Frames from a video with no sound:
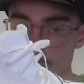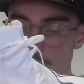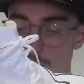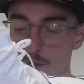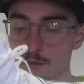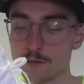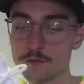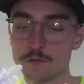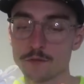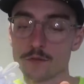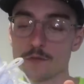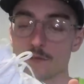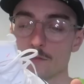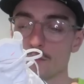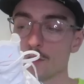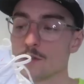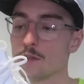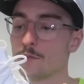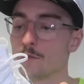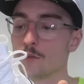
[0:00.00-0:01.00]
through the
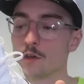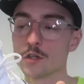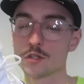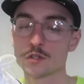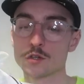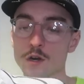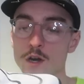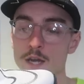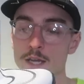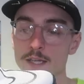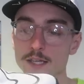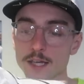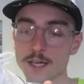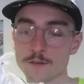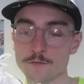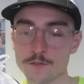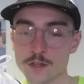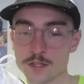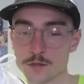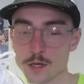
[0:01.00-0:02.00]
through the foot strike.
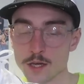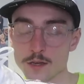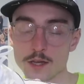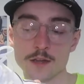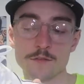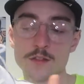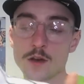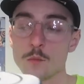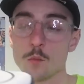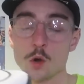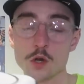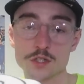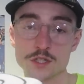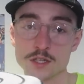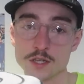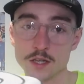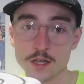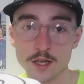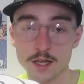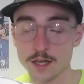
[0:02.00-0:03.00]
If, if if there
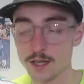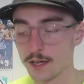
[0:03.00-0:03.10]
wasn't